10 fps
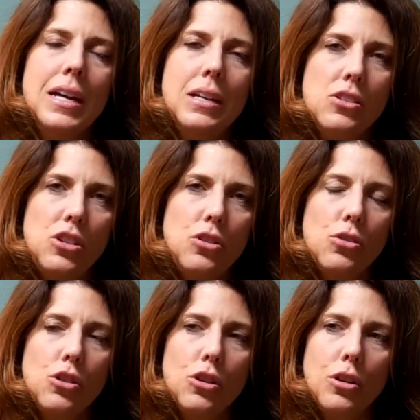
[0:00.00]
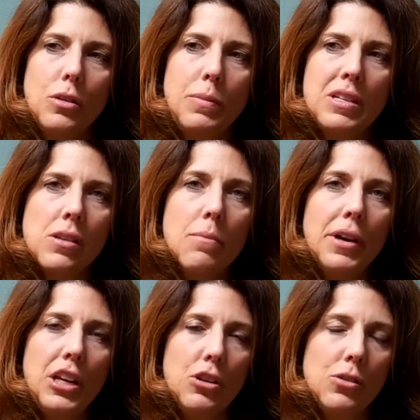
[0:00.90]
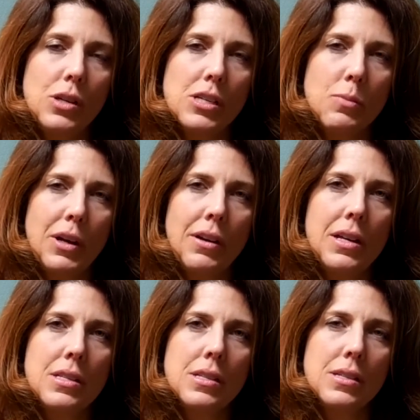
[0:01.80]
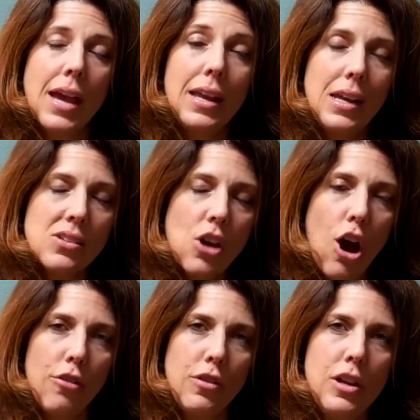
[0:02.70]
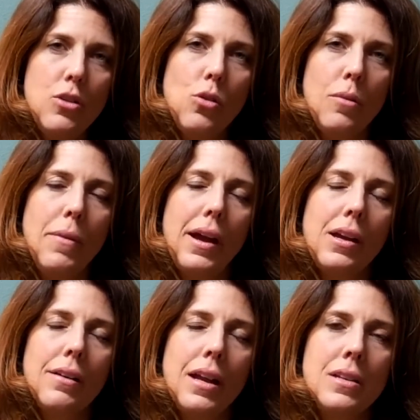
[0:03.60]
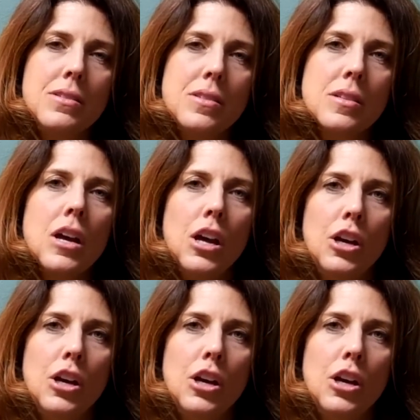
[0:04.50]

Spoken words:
is you could be somebody who experiences headaches often or migraines.